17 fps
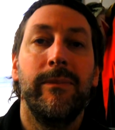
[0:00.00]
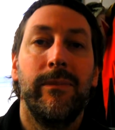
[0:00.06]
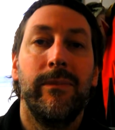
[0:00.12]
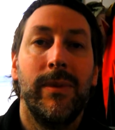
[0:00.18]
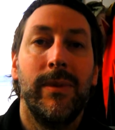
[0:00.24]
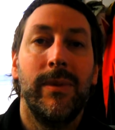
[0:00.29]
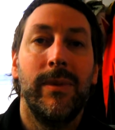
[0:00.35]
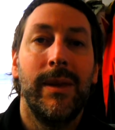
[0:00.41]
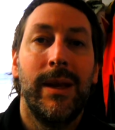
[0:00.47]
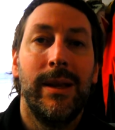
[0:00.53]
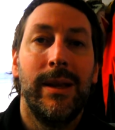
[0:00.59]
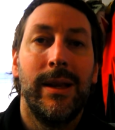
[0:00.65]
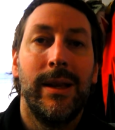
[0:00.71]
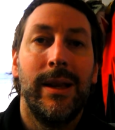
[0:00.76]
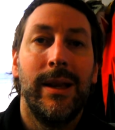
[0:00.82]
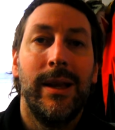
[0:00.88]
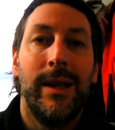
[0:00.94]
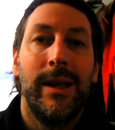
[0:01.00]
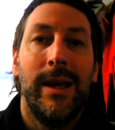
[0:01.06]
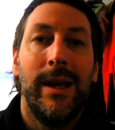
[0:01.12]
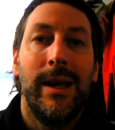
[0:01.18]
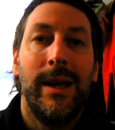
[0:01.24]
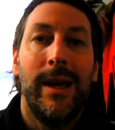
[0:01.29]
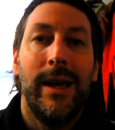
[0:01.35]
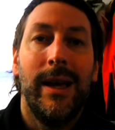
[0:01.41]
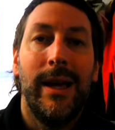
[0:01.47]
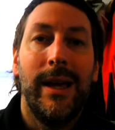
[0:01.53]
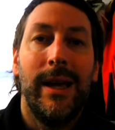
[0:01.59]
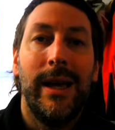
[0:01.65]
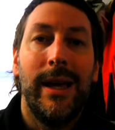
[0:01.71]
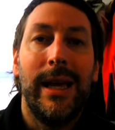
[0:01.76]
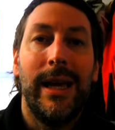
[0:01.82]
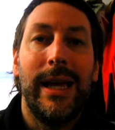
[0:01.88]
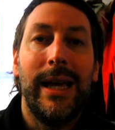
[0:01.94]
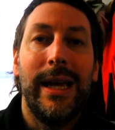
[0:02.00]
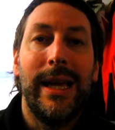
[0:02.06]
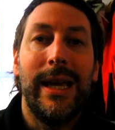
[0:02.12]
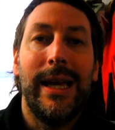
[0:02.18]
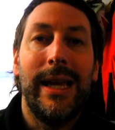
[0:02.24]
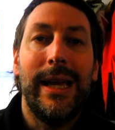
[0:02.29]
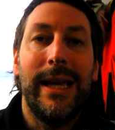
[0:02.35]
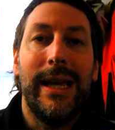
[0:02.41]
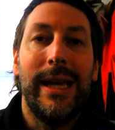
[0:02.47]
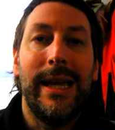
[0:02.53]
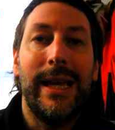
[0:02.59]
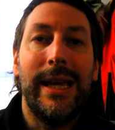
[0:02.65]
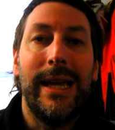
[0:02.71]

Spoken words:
[no speech]